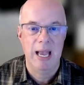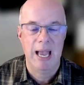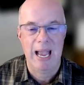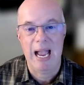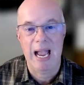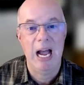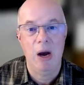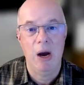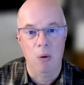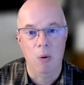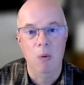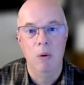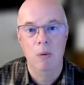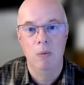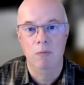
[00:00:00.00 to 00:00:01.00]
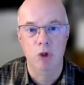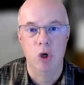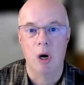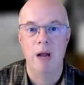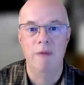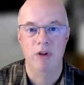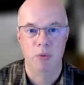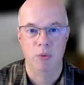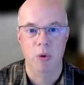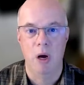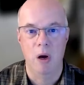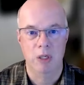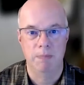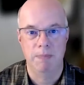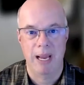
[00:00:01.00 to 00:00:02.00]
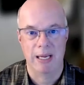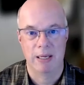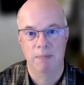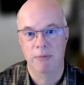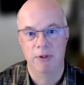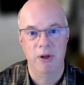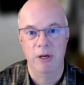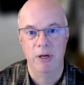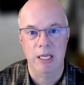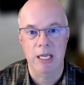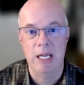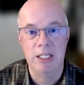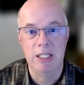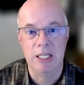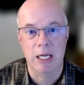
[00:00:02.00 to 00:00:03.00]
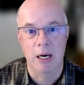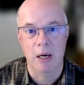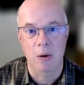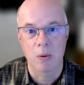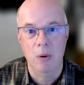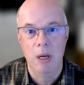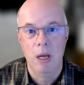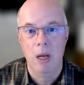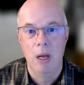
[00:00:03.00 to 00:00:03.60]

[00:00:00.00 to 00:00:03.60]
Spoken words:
how the drivers worked back 30 years ago,